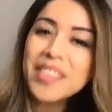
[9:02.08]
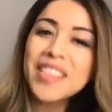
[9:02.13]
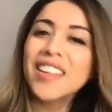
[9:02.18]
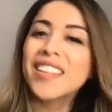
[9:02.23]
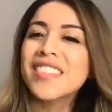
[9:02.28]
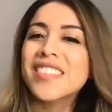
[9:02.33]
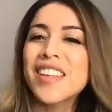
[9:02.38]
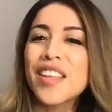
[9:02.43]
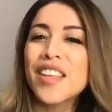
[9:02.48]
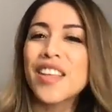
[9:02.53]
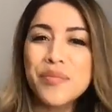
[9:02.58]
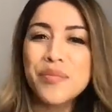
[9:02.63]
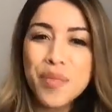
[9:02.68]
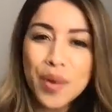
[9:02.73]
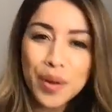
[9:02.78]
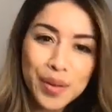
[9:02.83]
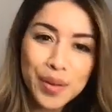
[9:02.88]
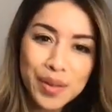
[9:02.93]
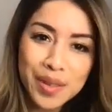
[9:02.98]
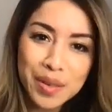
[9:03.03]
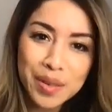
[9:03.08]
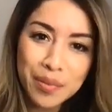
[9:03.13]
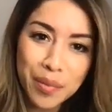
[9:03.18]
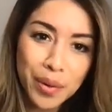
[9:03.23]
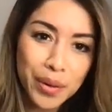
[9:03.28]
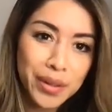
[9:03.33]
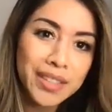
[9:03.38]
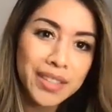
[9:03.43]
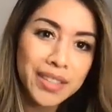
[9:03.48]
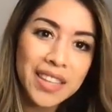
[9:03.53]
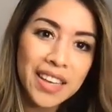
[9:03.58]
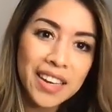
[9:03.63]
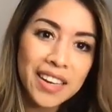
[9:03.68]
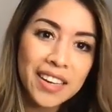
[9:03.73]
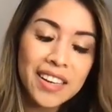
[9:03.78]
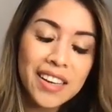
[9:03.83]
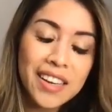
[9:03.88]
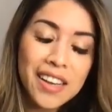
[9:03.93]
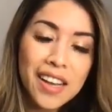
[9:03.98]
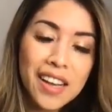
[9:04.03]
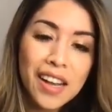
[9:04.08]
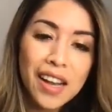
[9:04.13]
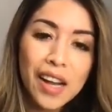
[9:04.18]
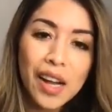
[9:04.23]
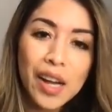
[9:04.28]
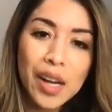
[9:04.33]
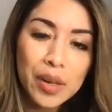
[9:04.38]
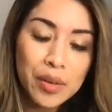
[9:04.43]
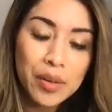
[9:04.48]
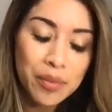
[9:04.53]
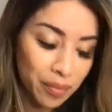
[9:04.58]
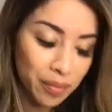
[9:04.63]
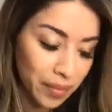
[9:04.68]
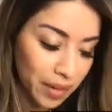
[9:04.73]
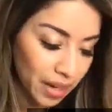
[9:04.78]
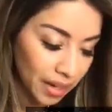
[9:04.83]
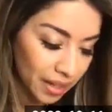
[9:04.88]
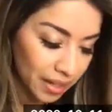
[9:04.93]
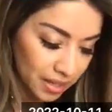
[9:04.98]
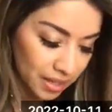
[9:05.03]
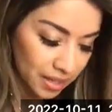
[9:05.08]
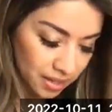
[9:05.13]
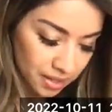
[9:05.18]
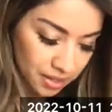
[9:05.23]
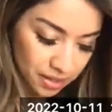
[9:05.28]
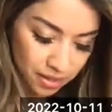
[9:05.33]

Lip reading: but that's not the most important thing. But